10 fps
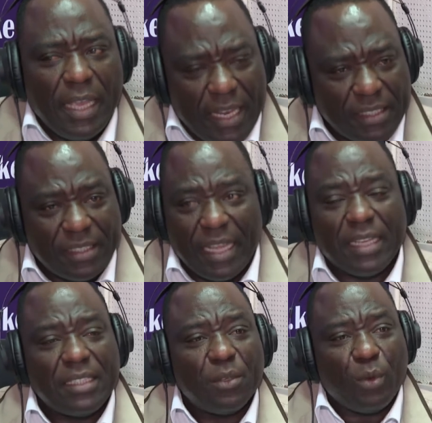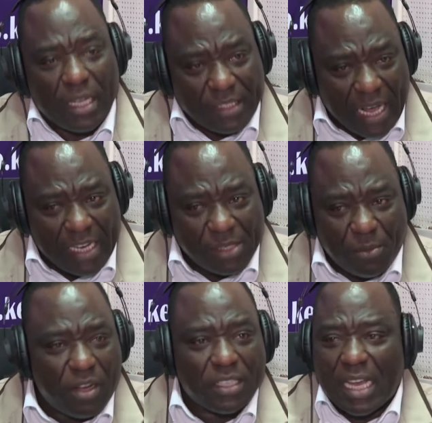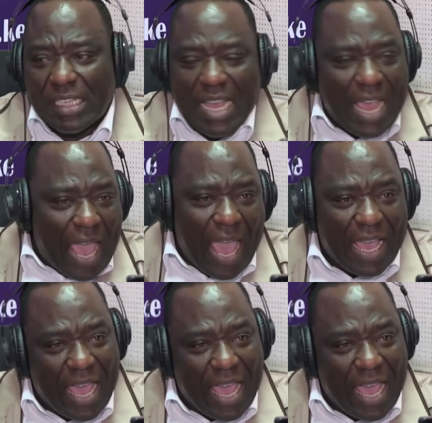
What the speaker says: Instinct, when a child is born, it can say, "Nga,